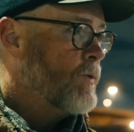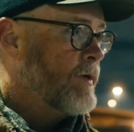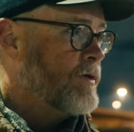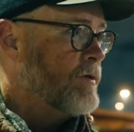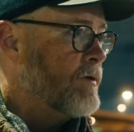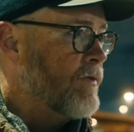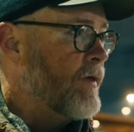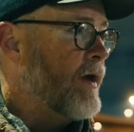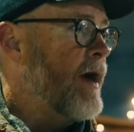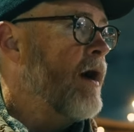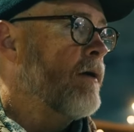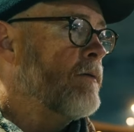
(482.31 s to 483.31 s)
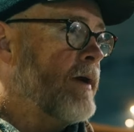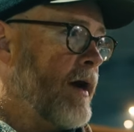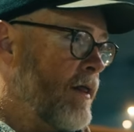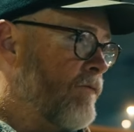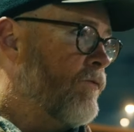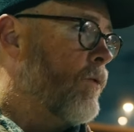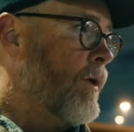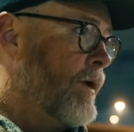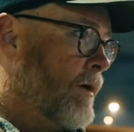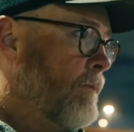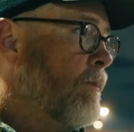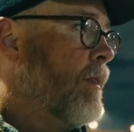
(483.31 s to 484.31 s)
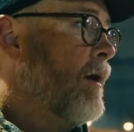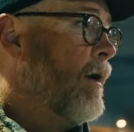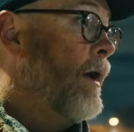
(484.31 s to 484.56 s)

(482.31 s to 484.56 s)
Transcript: which is a thing out in California. Yeah.